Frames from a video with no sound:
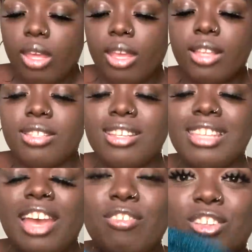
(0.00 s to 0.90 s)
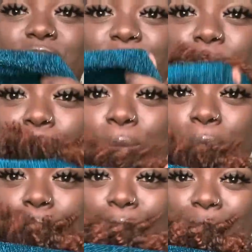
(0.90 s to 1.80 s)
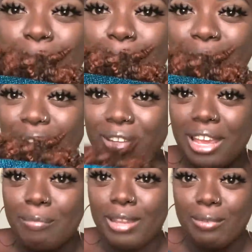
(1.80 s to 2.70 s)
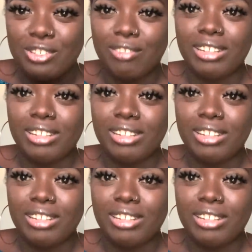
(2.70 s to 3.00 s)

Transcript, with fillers: It does have this super pretty blue headband, which I really